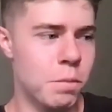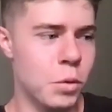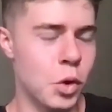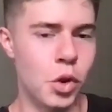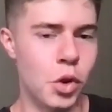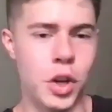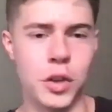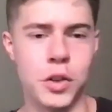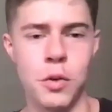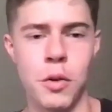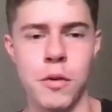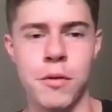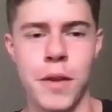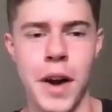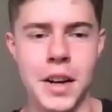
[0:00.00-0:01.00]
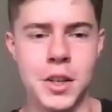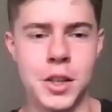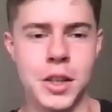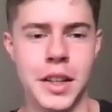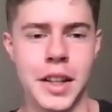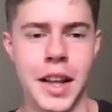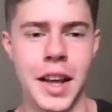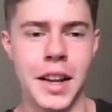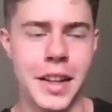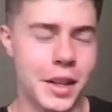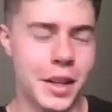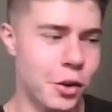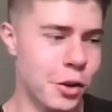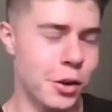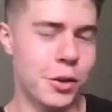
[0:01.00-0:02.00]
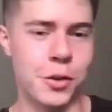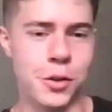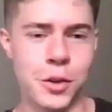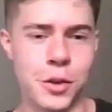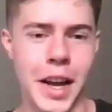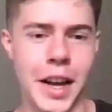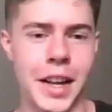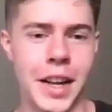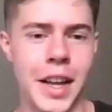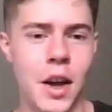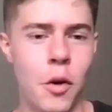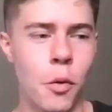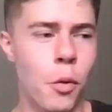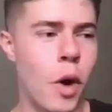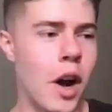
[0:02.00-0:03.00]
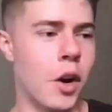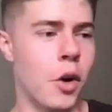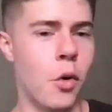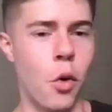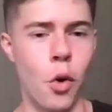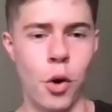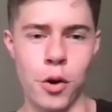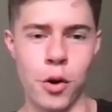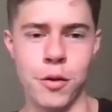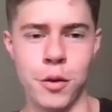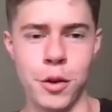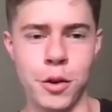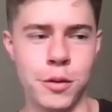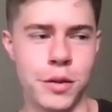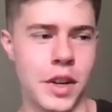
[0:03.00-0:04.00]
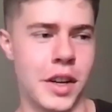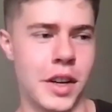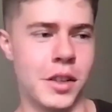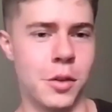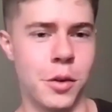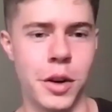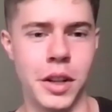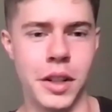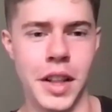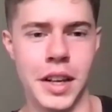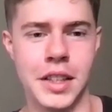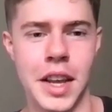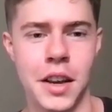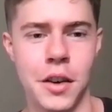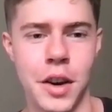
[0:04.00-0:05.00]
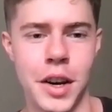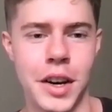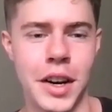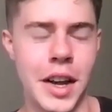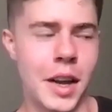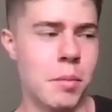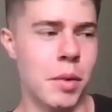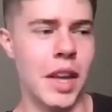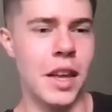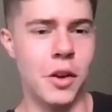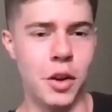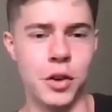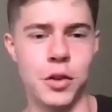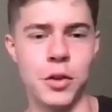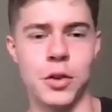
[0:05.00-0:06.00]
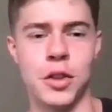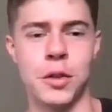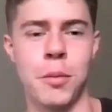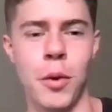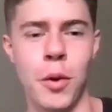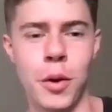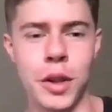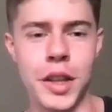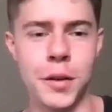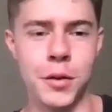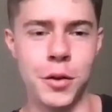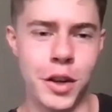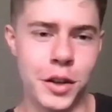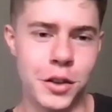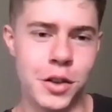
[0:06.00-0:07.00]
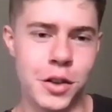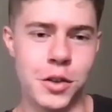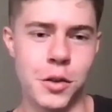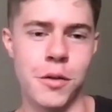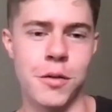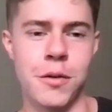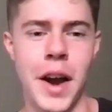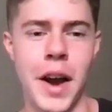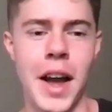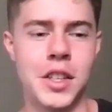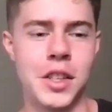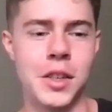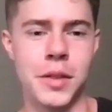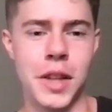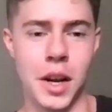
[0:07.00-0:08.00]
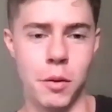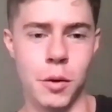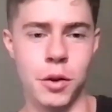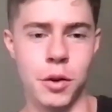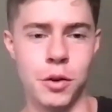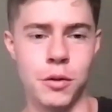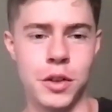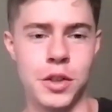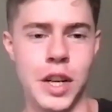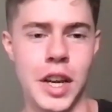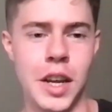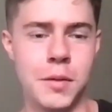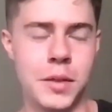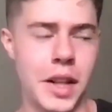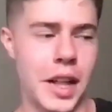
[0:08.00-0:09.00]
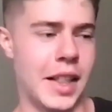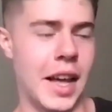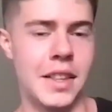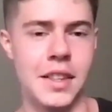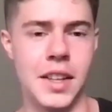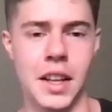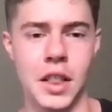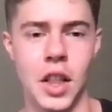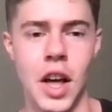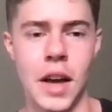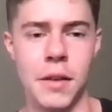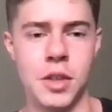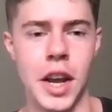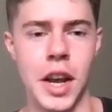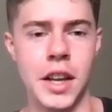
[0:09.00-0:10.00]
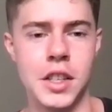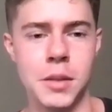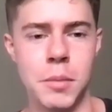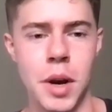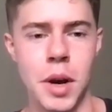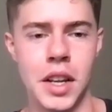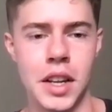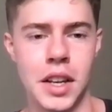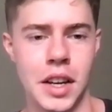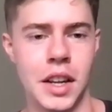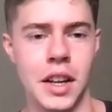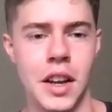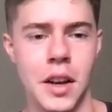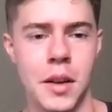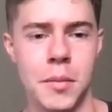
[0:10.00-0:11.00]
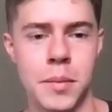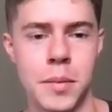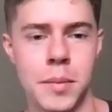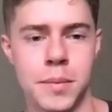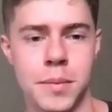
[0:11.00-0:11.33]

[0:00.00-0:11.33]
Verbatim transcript: you could do a fraction of that. Like you could do like one quarter of what you've done is already like 10 grand a day. But you could do small, if you could just do a fraction of like what you've achieved, like that's like life changing money and income.